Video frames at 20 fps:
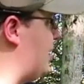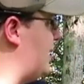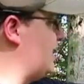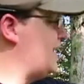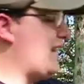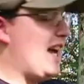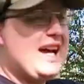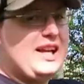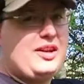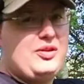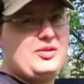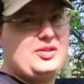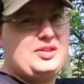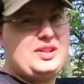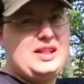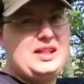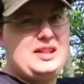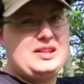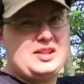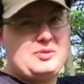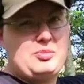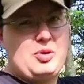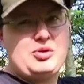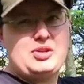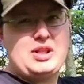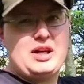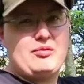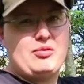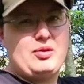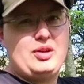its accuracy, because it's supposed
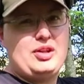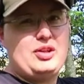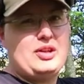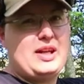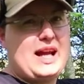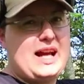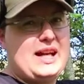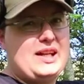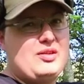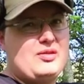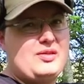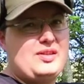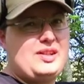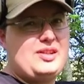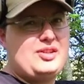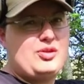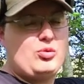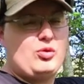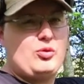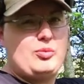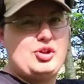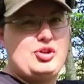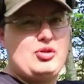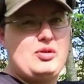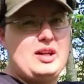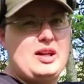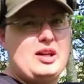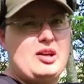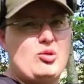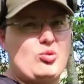to have really good accuracy. So we'll be
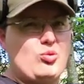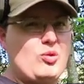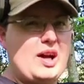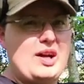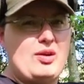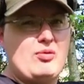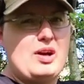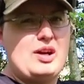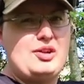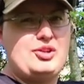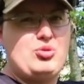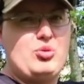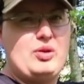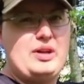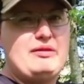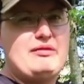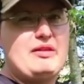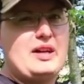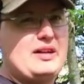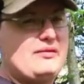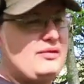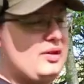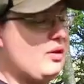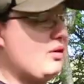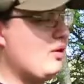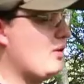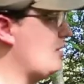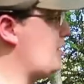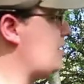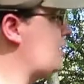shooting it right around 25
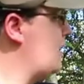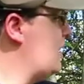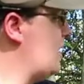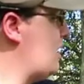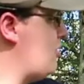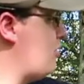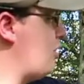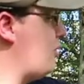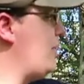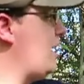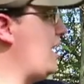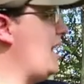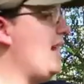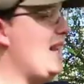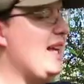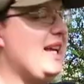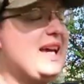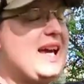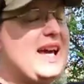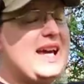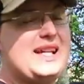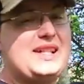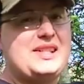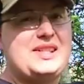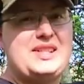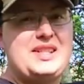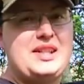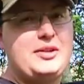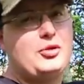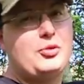yards. We're going to be hitting a
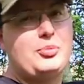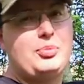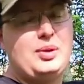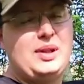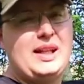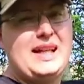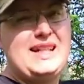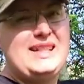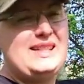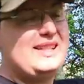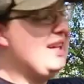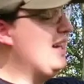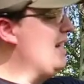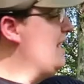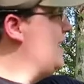steel plate